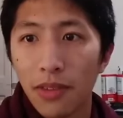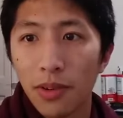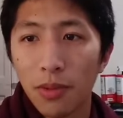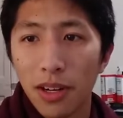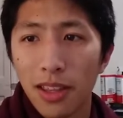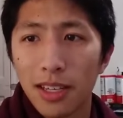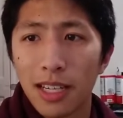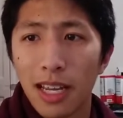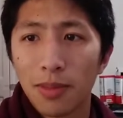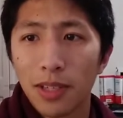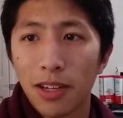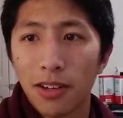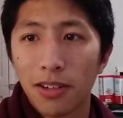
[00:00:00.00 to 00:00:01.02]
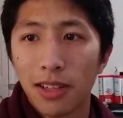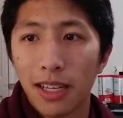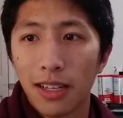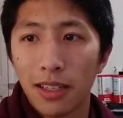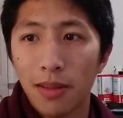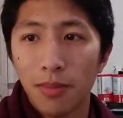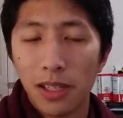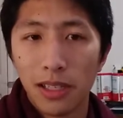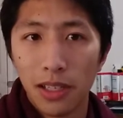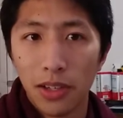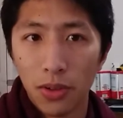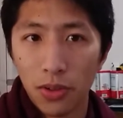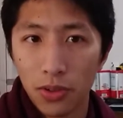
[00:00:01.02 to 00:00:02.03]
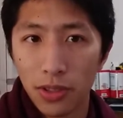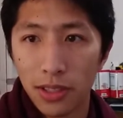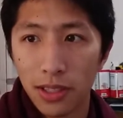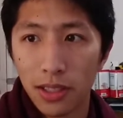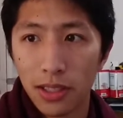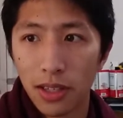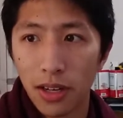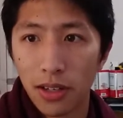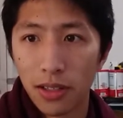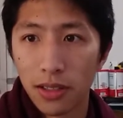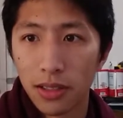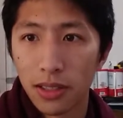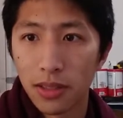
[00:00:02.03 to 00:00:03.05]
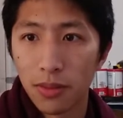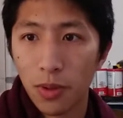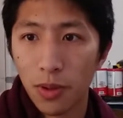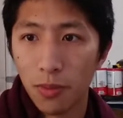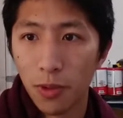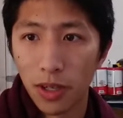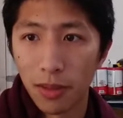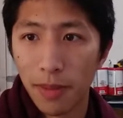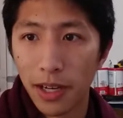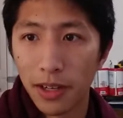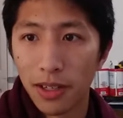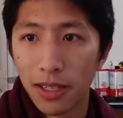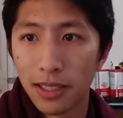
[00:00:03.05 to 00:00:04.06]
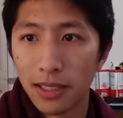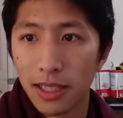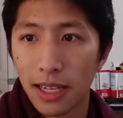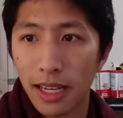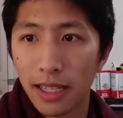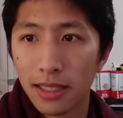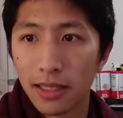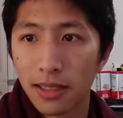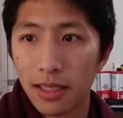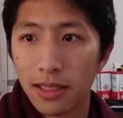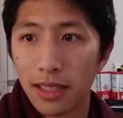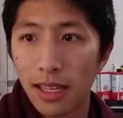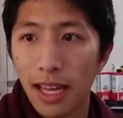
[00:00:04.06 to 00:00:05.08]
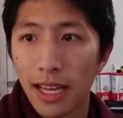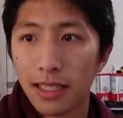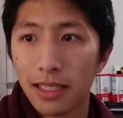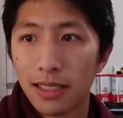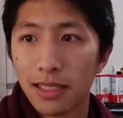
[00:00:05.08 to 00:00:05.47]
Even one of the types that are like completely neutral to the starters would work better as an ace since they lack a